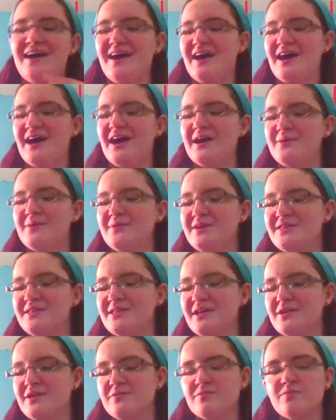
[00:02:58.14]
I mean,
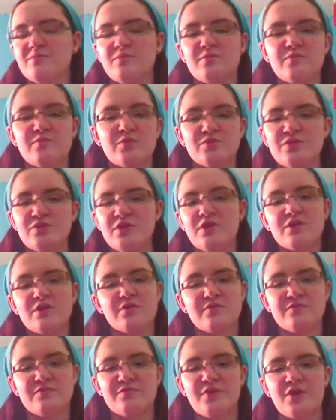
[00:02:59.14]
like most of the other,
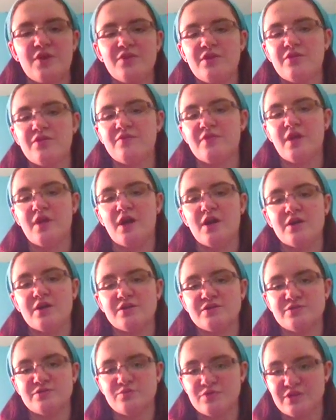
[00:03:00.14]
all the other
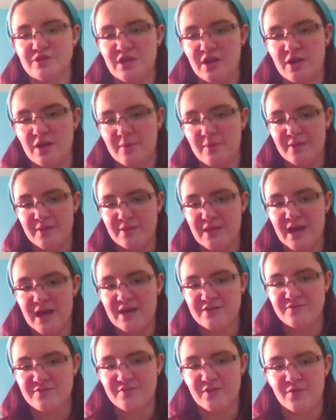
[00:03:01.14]
vlogs were taken on
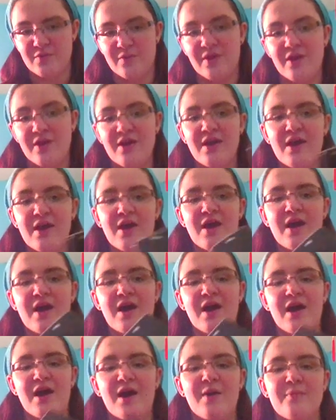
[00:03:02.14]
last phone.
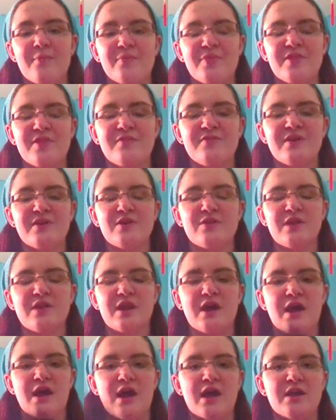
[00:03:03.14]
Um, the video that
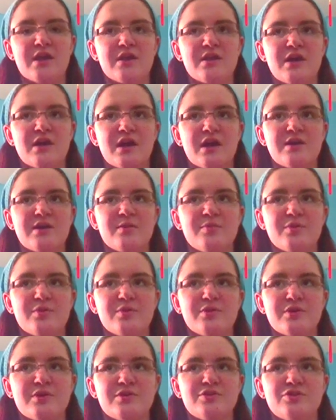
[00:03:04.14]
I edit, I
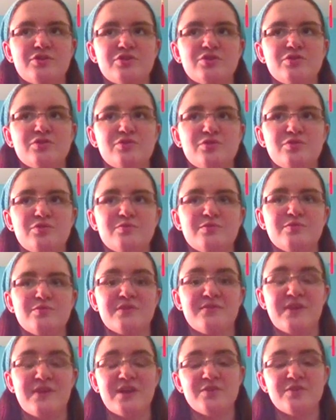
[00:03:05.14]
uploaded to the
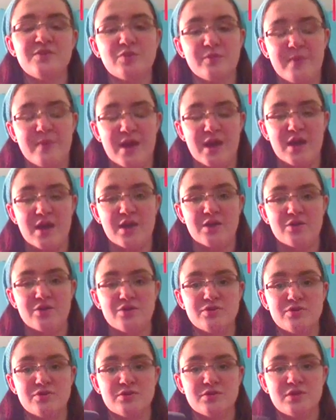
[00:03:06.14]
Facebook
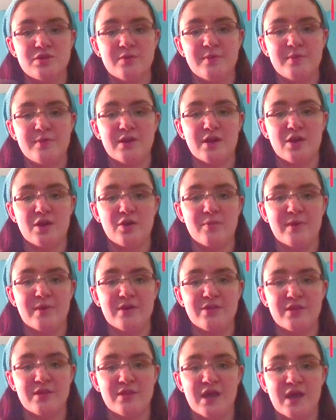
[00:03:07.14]
page a bit ago
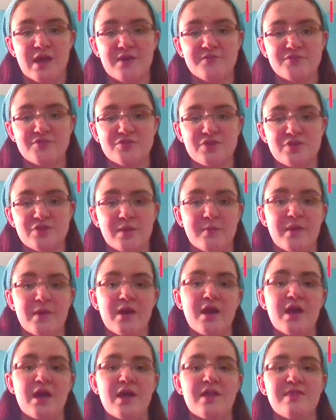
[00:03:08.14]
about the live stream,
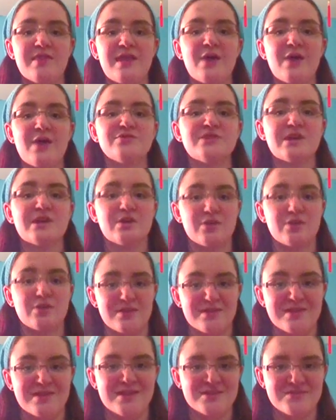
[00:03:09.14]
that was taken on
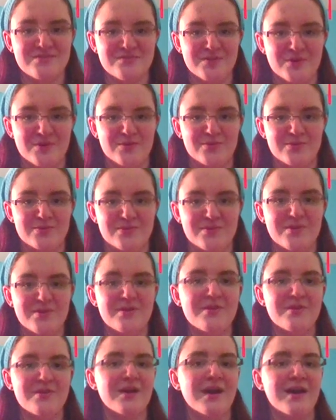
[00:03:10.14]
this phone.
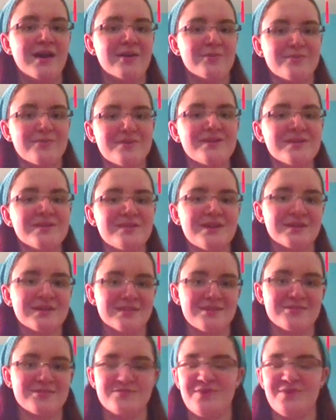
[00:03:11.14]
I really like
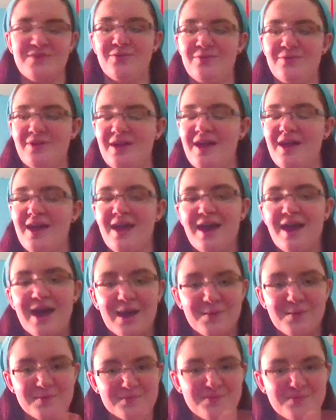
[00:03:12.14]
this phone.
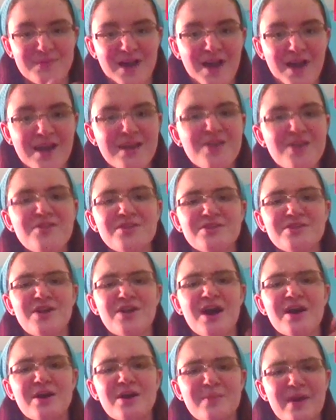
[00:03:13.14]
I'm not here to
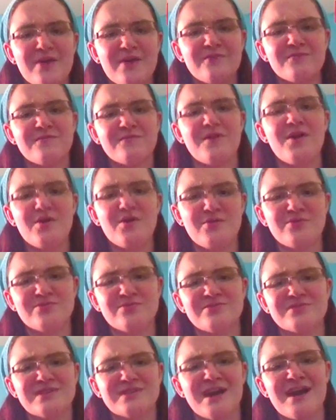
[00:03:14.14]
talk about
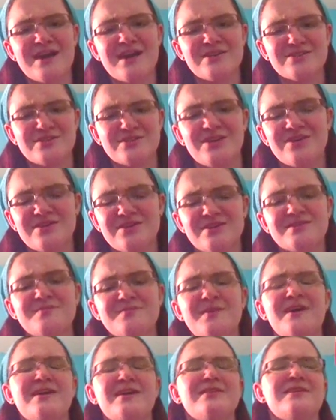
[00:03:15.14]
phones. Gosh darn it,
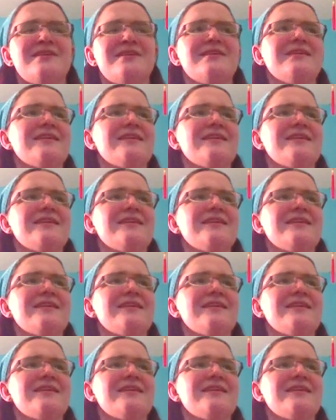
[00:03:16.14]
Spira.